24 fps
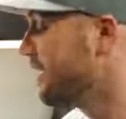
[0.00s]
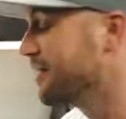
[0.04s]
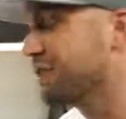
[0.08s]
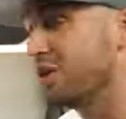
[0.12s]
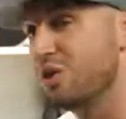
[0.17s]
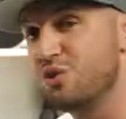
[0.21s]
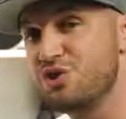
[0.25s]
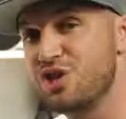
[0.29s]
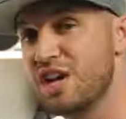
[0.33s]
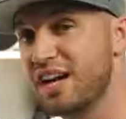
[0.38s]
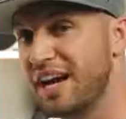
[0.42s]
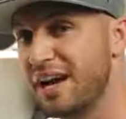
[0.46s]

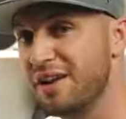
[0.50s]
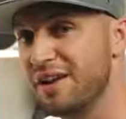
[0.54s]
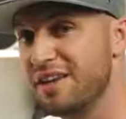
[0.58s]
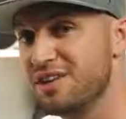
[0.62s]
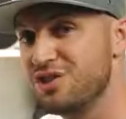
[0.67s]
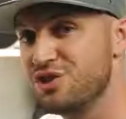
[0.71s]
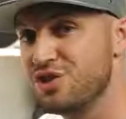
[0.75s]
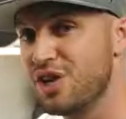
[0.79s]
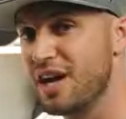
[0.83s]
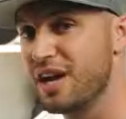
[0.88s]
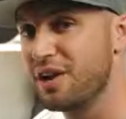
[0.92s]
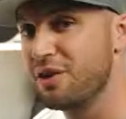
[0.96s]
Go check out
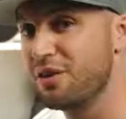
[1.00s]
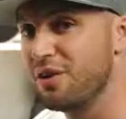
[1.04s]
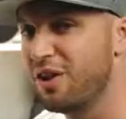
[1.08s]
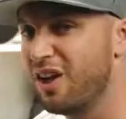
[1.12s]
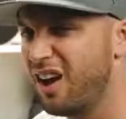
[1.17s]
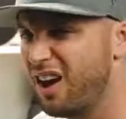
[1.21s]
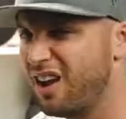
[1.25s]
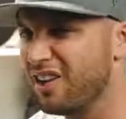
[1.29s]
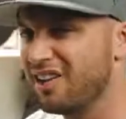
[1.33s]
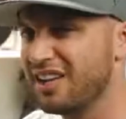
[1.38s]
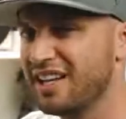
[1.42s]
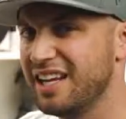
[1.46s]
his channel.
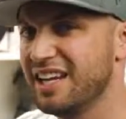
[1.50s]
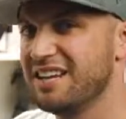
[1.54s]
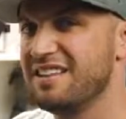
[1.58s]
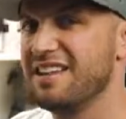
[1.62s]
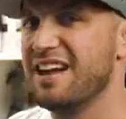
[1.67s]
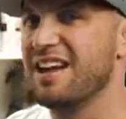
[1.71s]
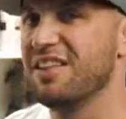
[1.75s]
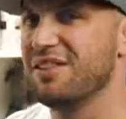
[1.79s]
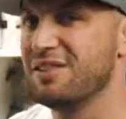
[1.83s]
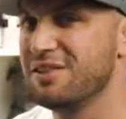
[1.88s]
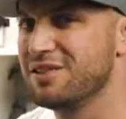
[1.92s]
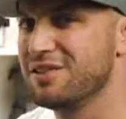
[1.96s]
I'll link it down in the